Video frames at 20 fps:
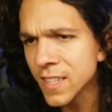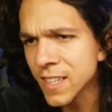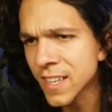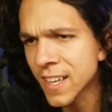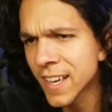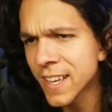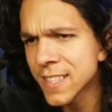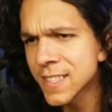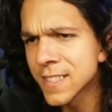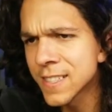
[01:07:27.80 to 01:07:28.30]

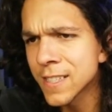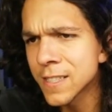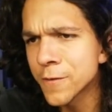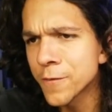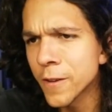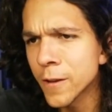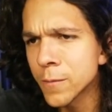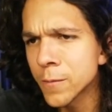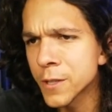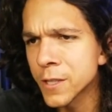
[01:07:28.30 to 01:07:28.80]
is this
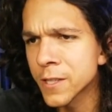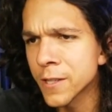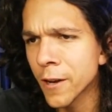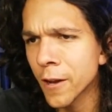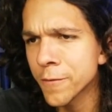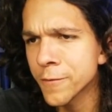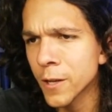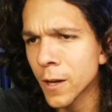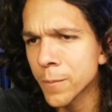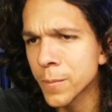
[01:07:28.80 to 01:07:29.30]
film just an
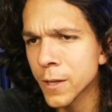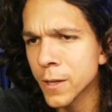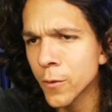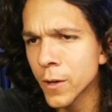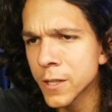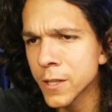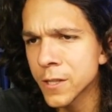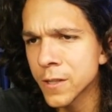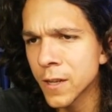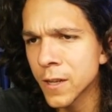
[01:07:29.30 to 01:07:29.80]
off-topic
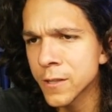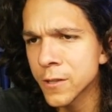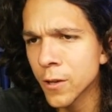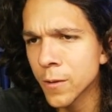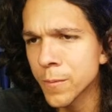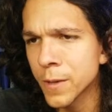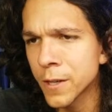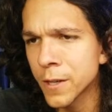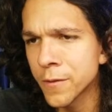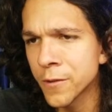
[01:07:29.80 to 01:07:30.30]
question? I saw
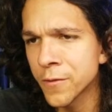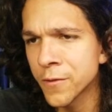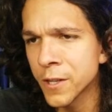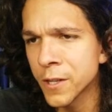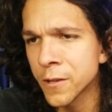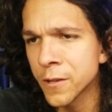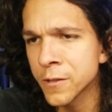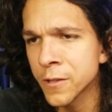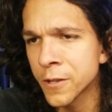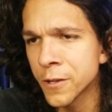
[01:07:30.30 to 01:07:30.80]
many of your
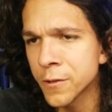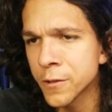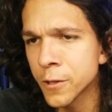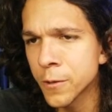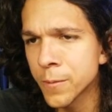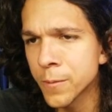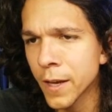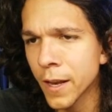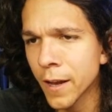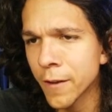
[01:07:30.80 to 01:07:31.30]
videos on
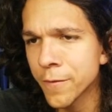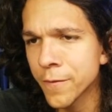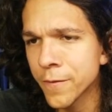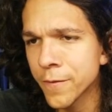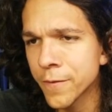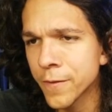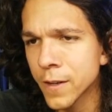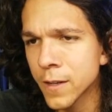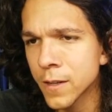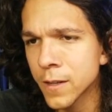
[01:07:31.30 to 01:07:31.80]
YouTube. Can I
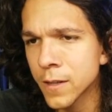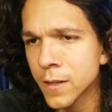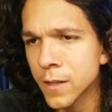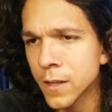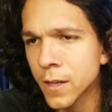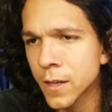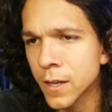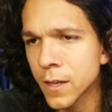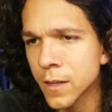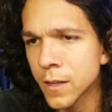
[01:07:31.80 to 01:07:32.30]
find
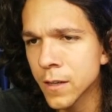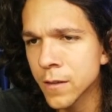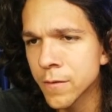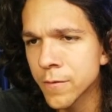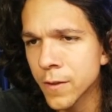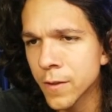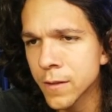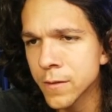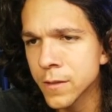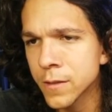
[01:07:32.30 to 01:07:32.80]
can I
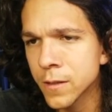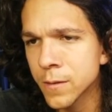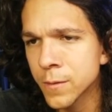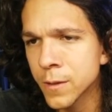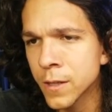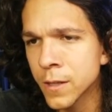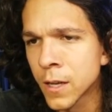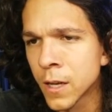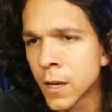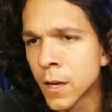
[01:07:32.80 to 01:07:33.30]
find
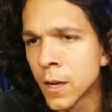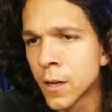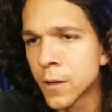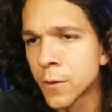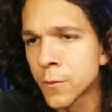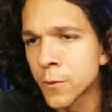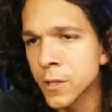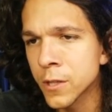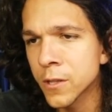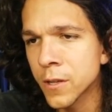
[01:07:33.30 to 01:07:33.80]
somewhere
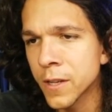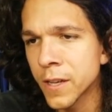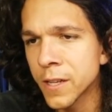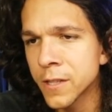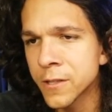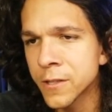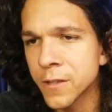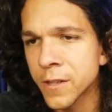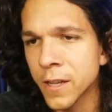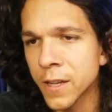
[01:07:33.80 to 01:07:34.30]
your works on
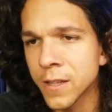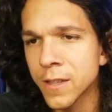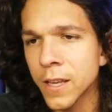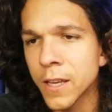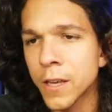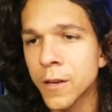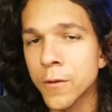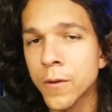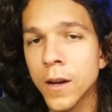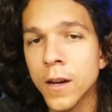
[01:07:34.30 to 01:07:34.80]
internet?
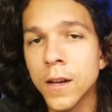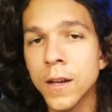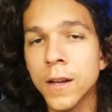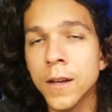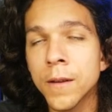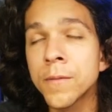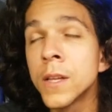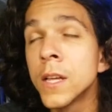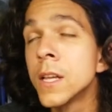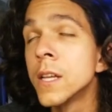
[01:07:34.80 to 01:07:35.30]
Thank you.
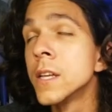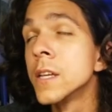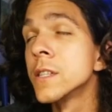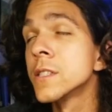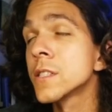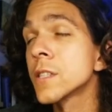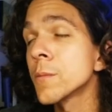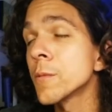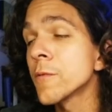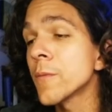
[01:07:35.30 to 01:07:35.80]
Uh,
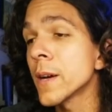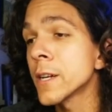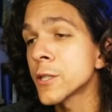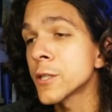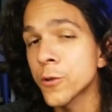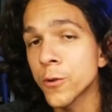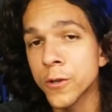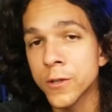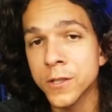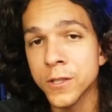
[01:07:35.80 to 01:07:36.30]
some of my
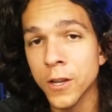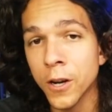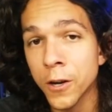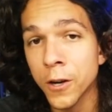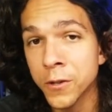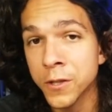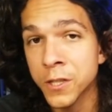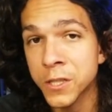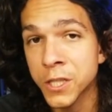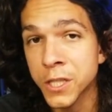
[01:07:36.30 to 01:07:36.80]
shorts are
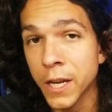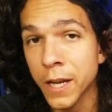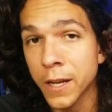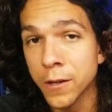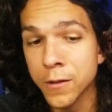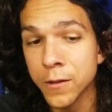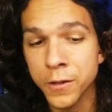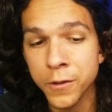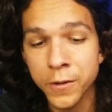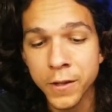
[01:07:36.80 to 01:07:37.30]
on the
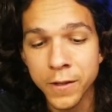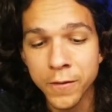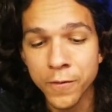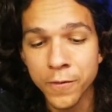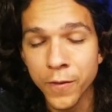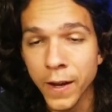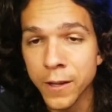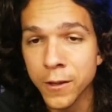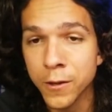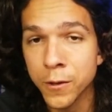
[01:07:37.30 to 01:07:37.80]
channel. You can
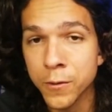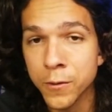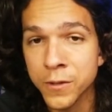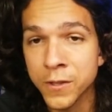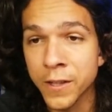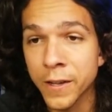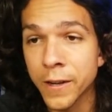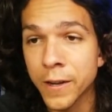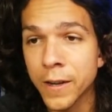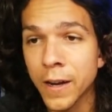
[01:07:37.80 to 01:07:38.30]
find those
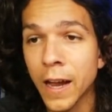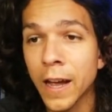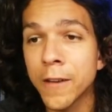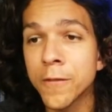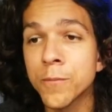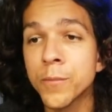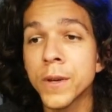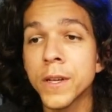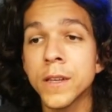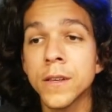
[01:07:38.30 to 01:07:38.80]
there.
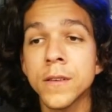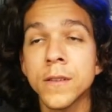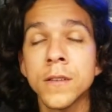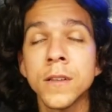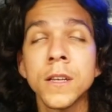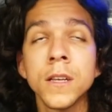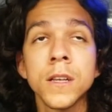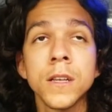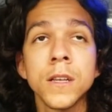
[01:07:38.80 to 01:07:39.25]
I've been